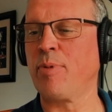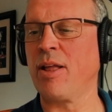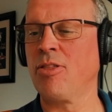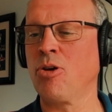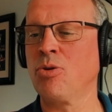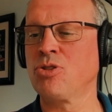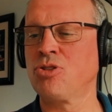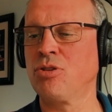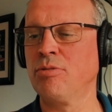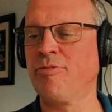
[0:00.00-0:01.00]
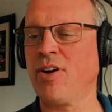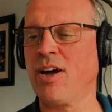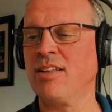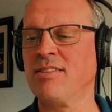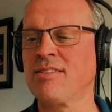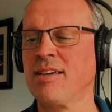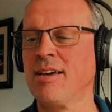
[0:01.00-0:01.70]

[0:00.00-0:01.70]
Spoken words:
But those two funds,